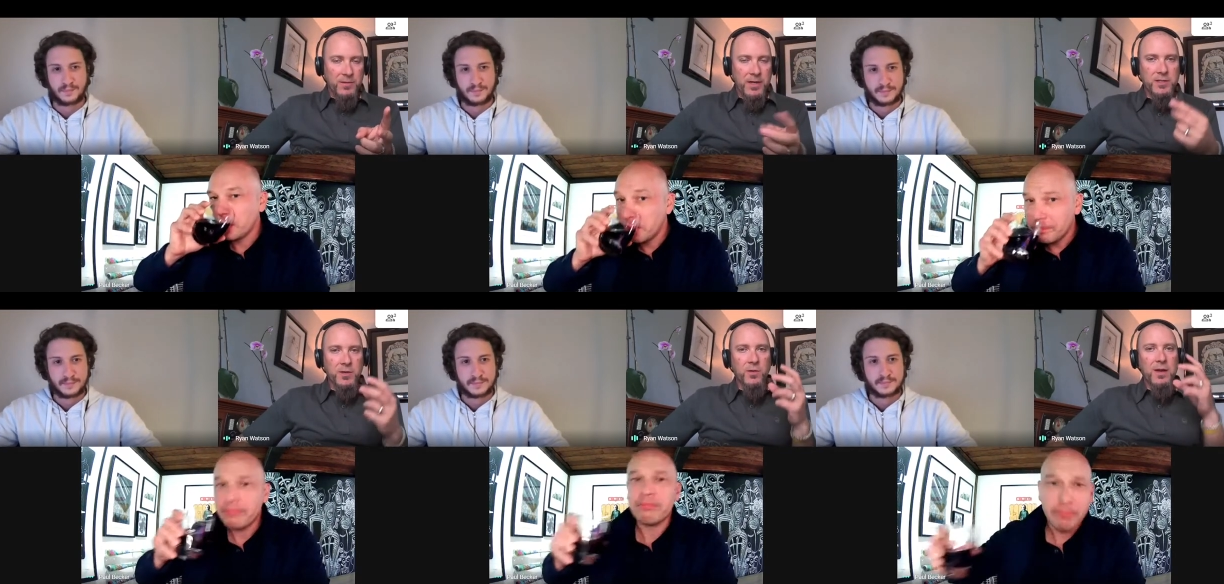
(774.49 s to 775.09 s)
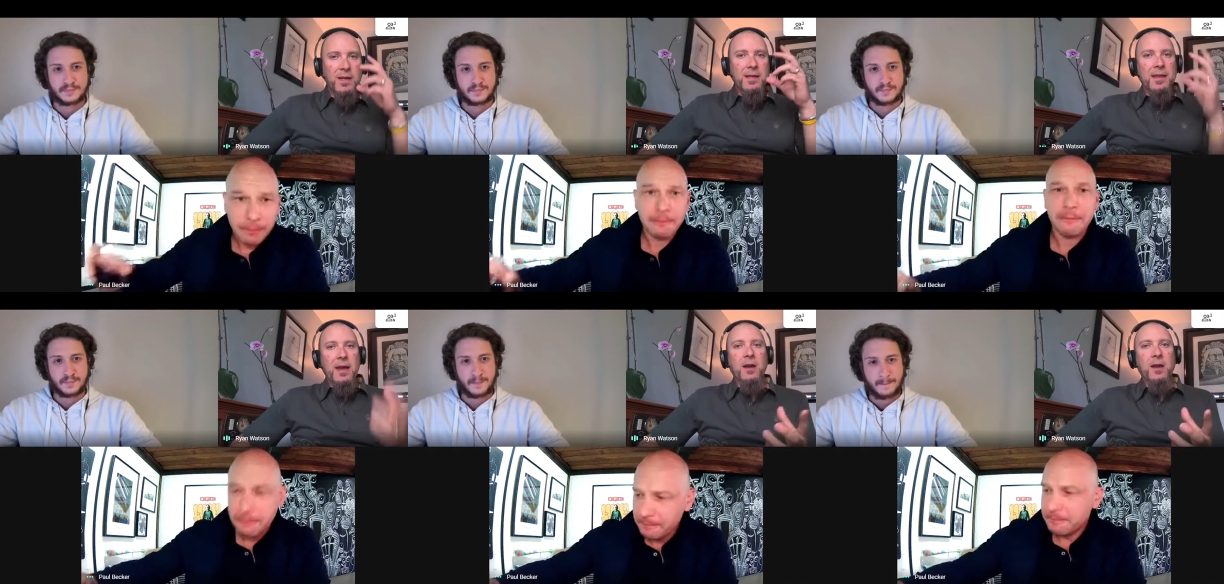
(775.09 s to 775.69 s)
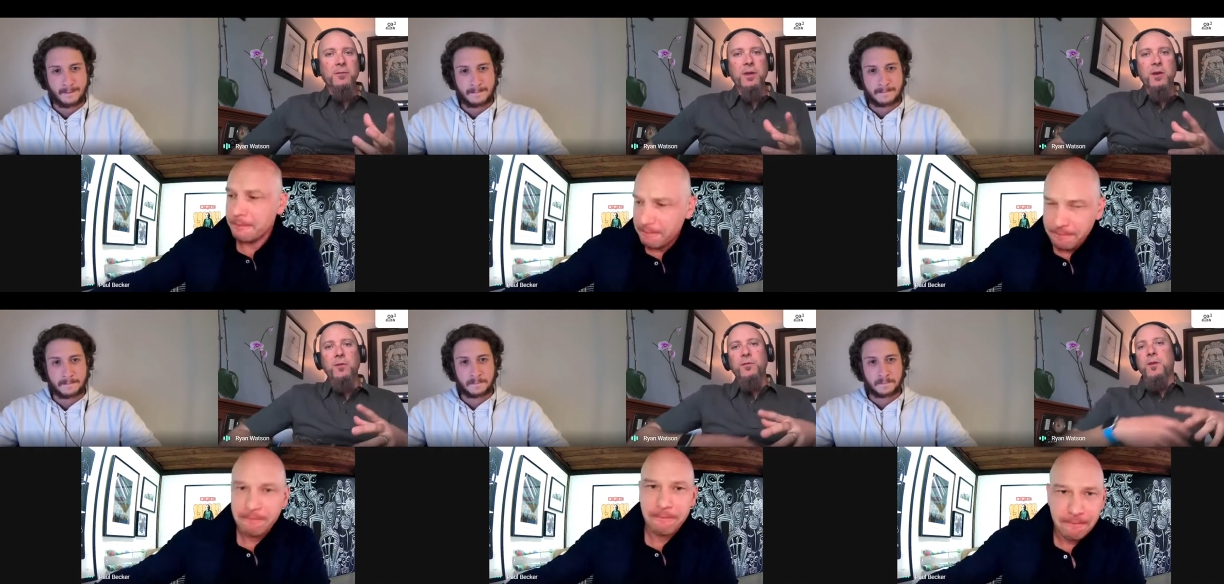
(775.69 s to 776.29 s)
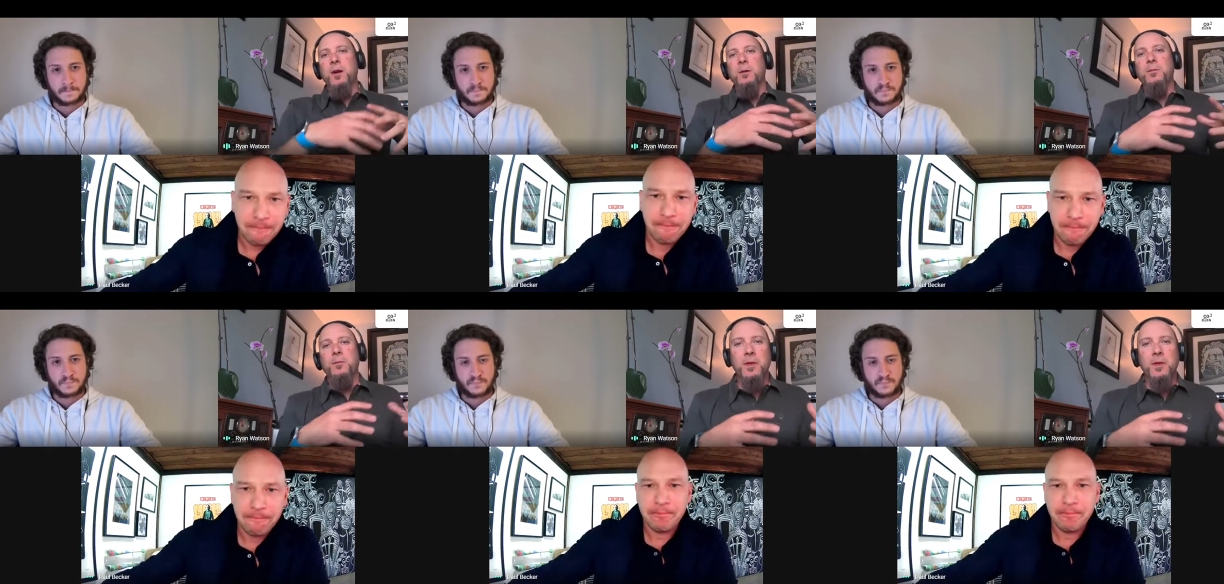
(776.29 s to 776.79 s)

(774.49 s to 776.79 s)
Speaker 1: right? So now how do we go from